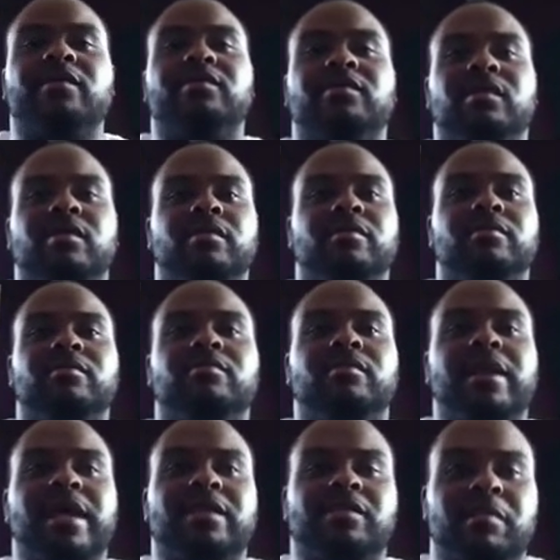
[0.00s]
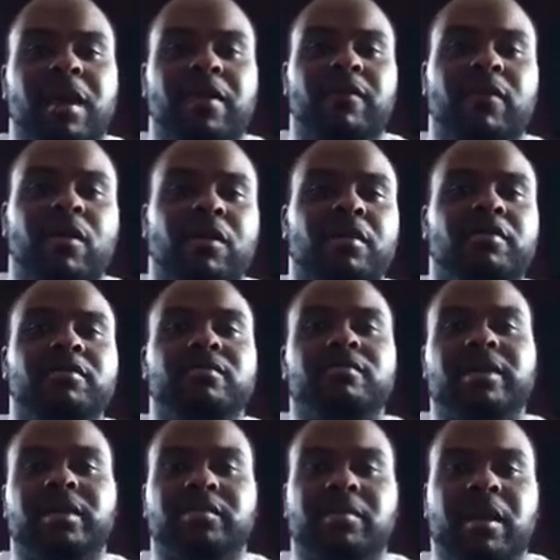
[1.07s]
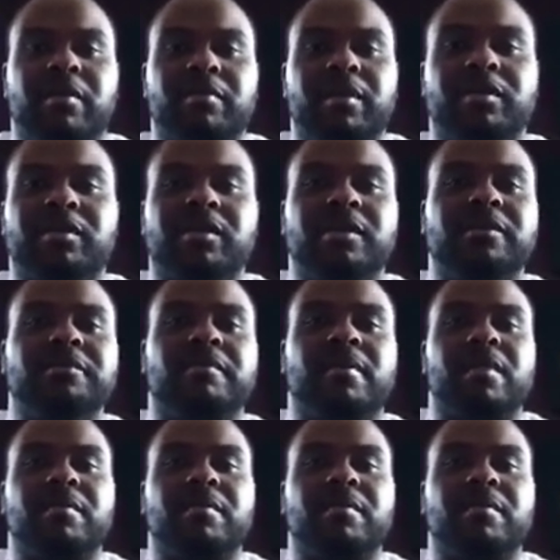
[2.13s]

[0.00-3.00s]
So that's my fault. That's my mess up.